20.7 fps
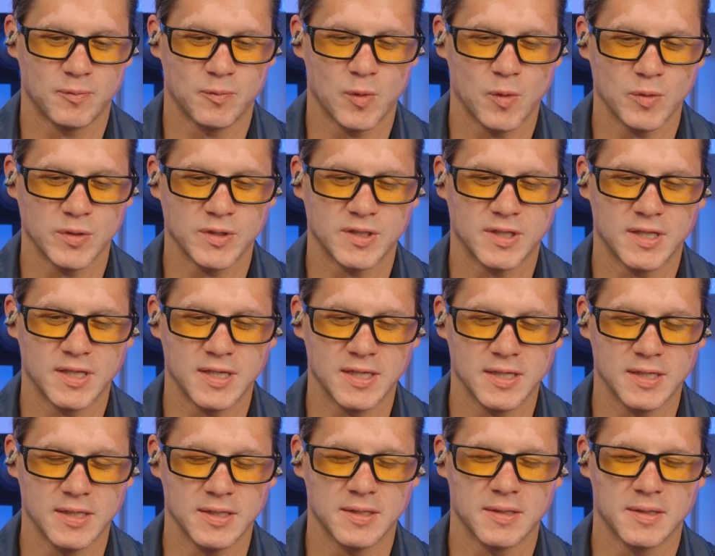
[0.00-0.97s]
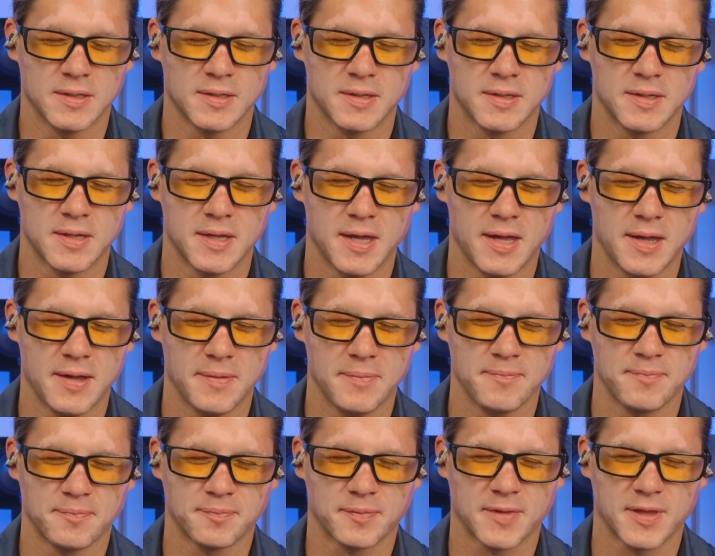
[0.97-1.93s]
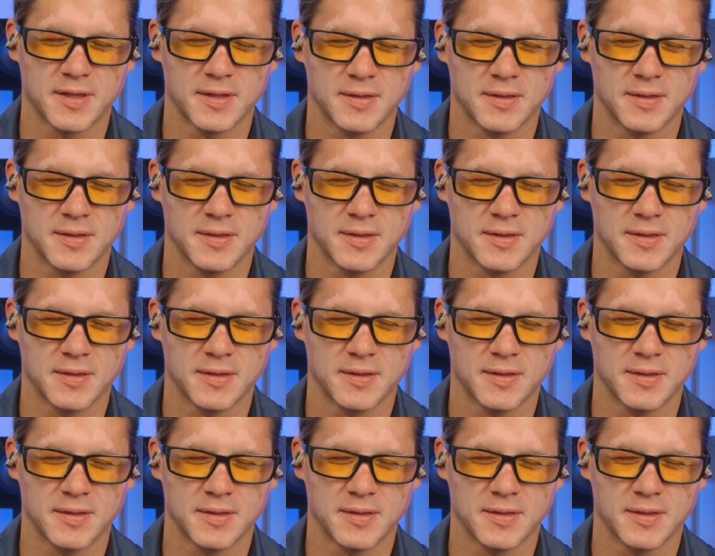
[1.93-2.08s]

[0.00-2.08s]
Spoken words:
what was um,